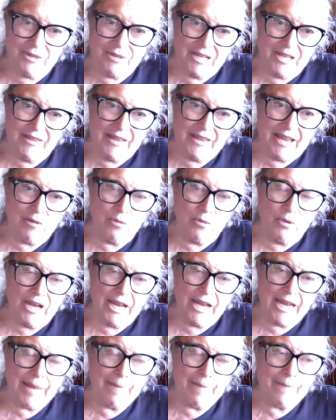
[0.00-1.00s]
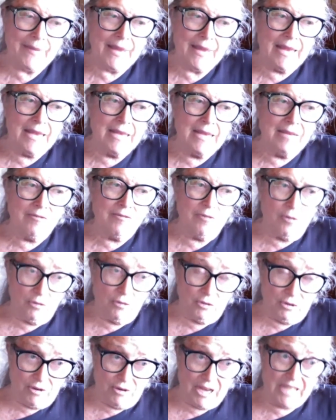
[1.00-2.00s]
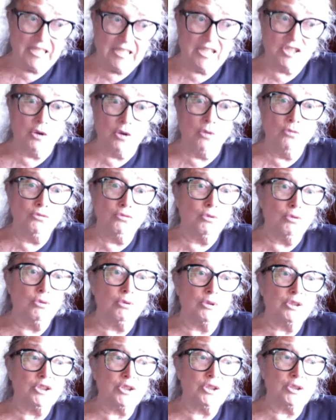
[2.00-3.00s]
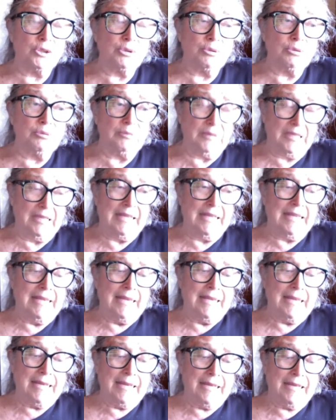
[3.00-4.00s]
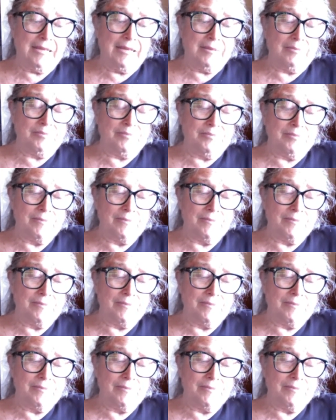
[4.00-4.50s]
in that way. Folklore has its own rules too. Um,